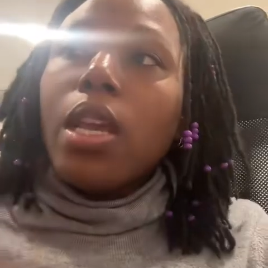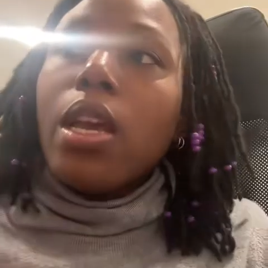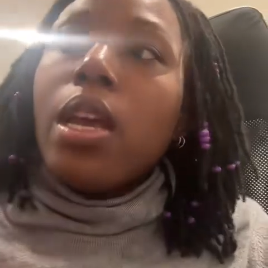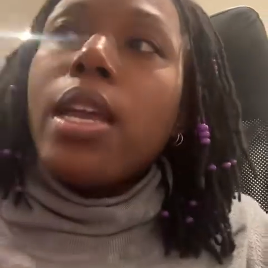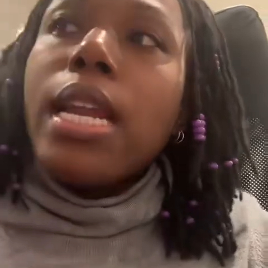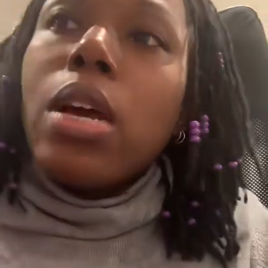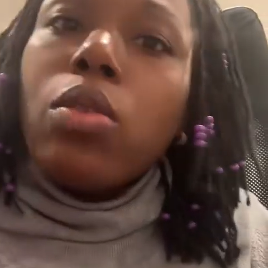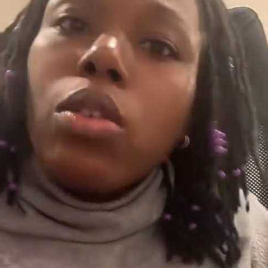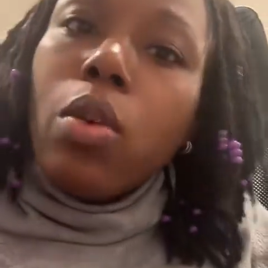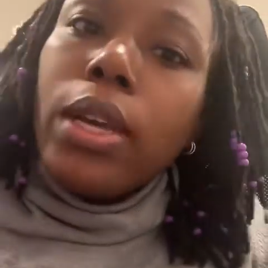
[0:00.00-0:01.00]
Now,
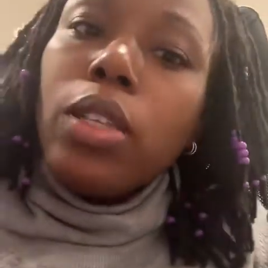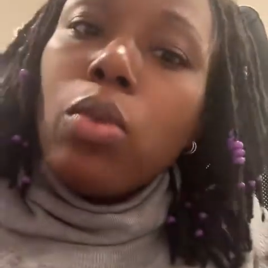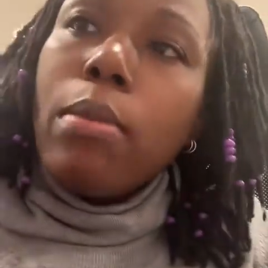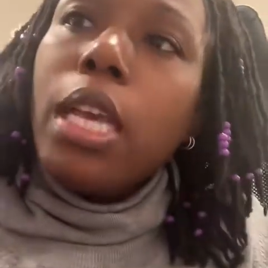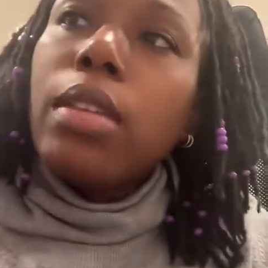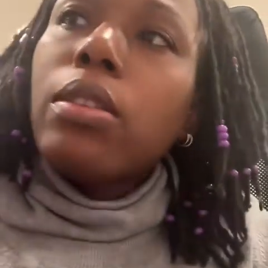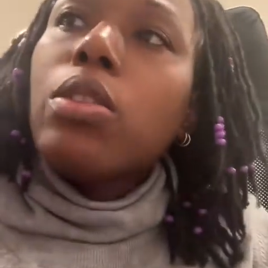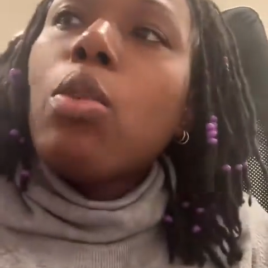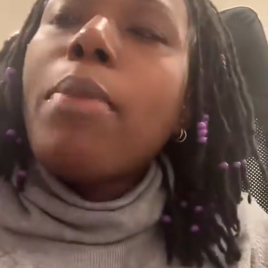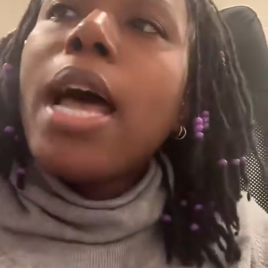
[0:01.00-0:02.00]
going swimming isn't
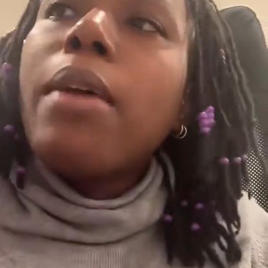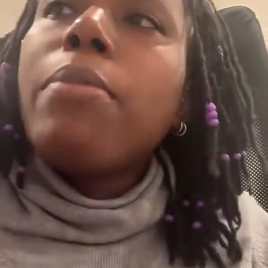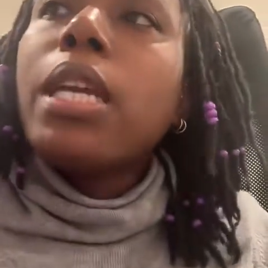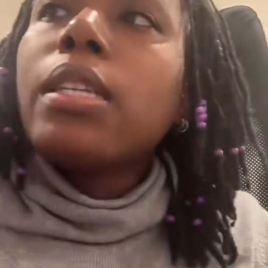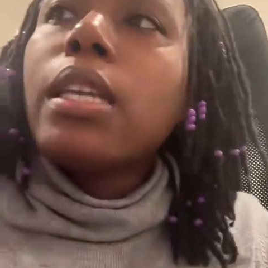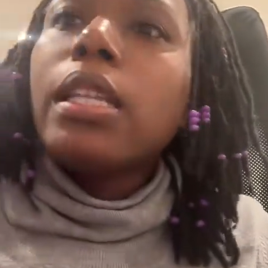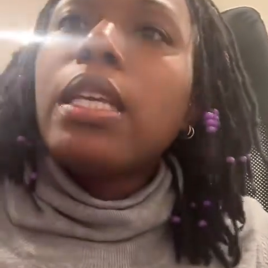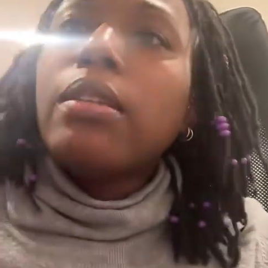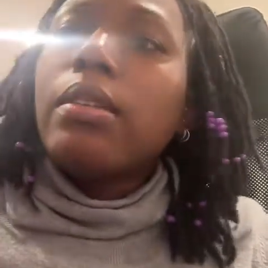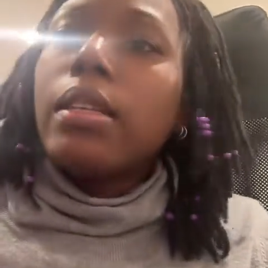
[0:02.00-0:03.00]
so bad because at
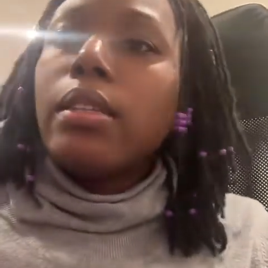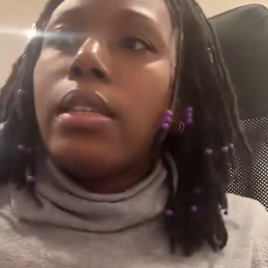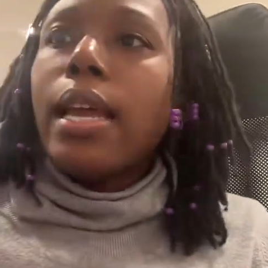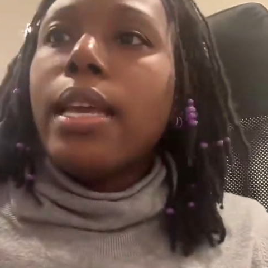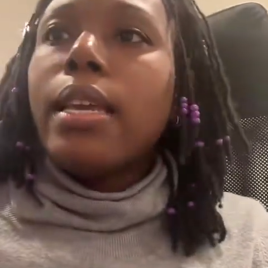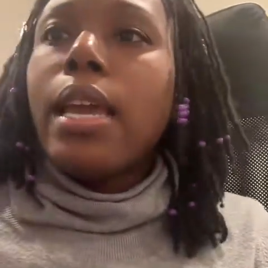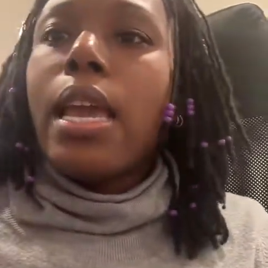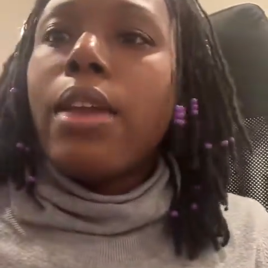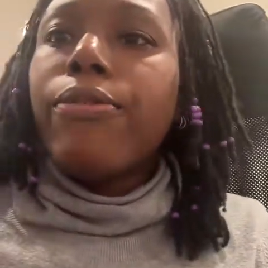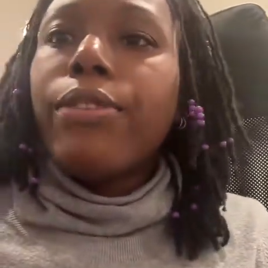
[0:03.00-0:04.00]
least it's like
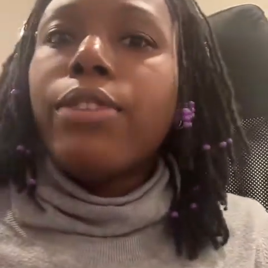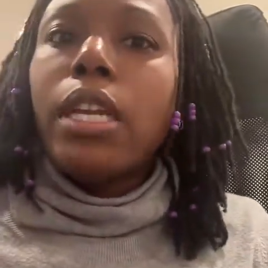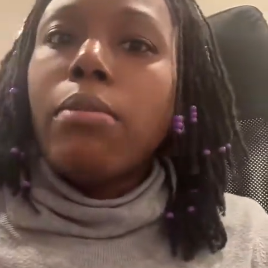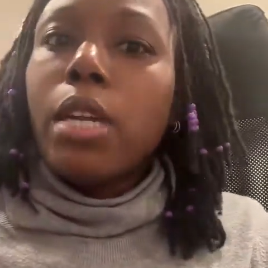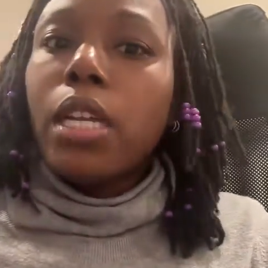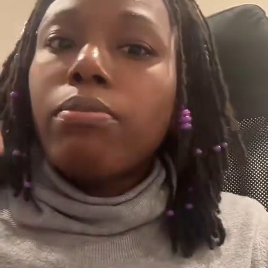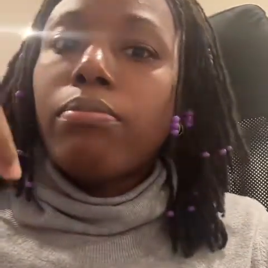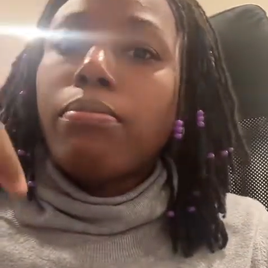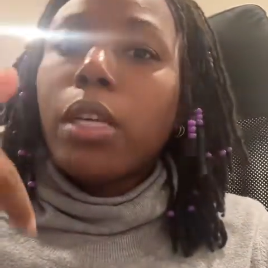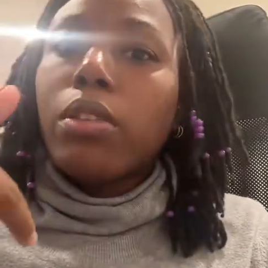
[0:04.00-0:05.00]
a 15-minute
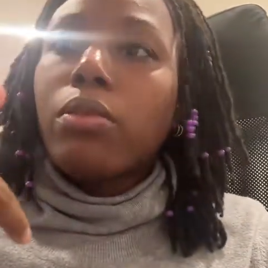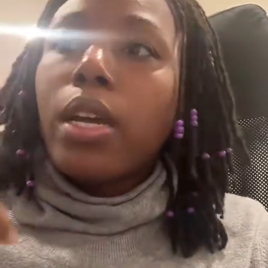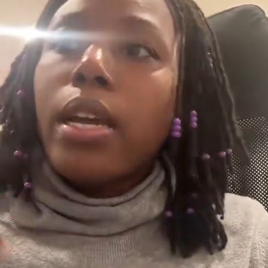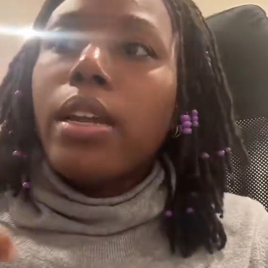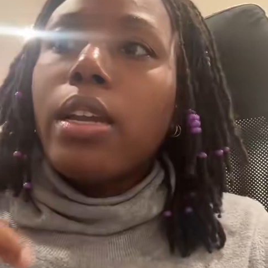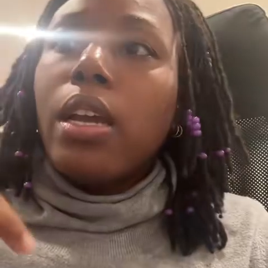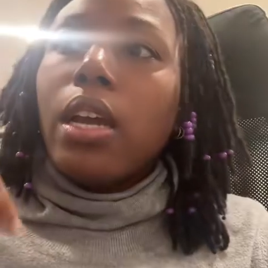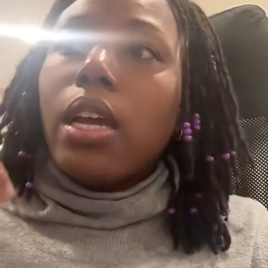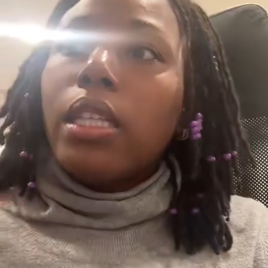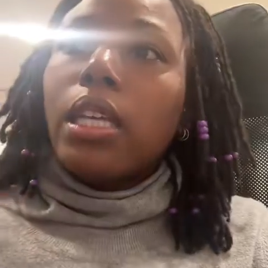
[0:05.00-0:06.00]
bus ride
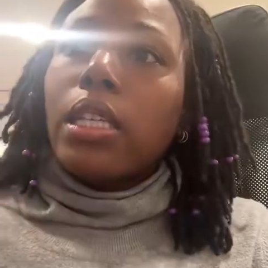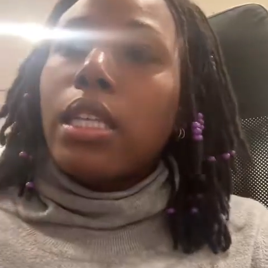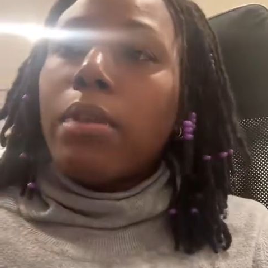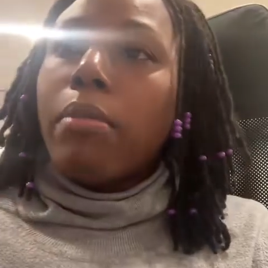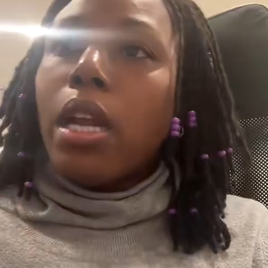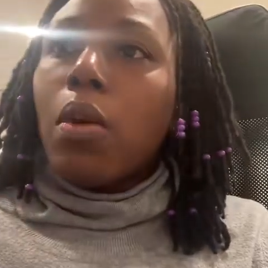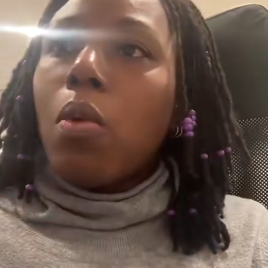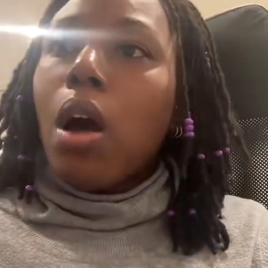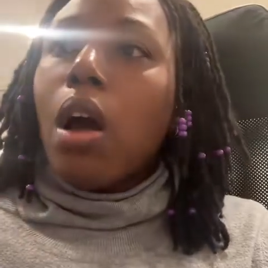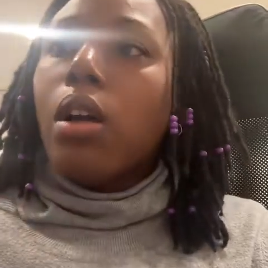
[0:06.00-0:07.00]
and then a 10-minute
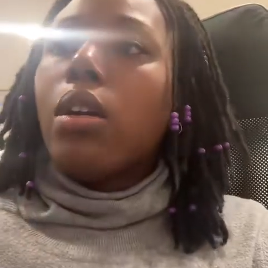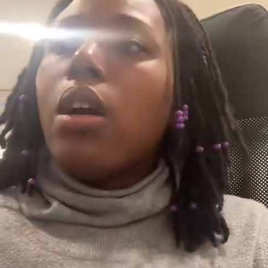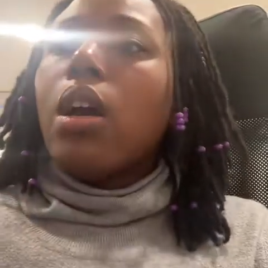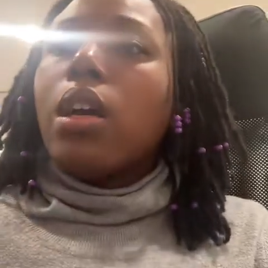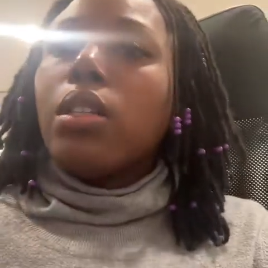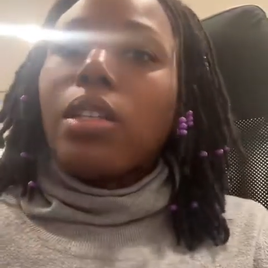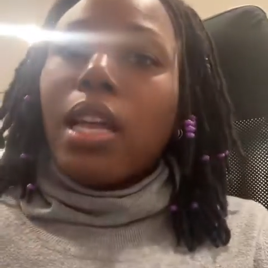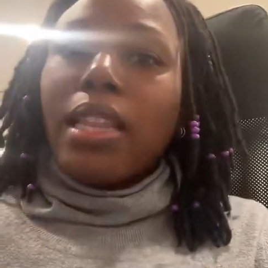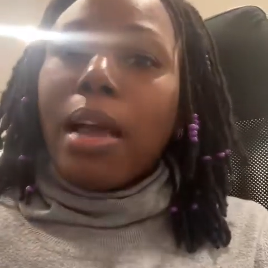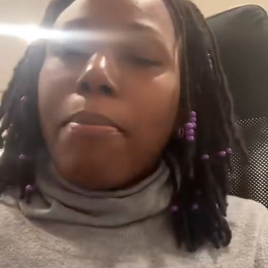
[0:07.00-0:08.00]
walk. It's
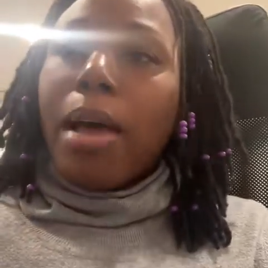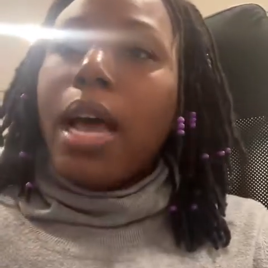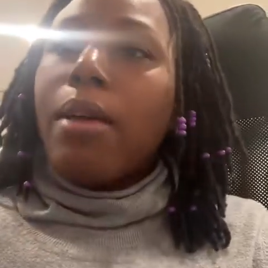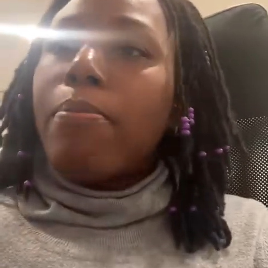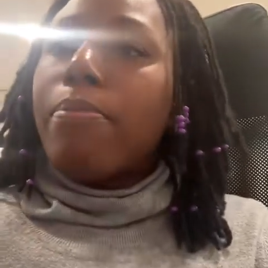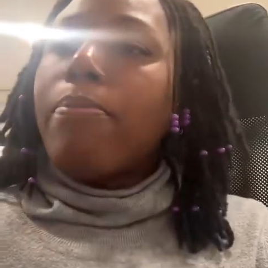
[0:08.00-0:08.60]
not that bad.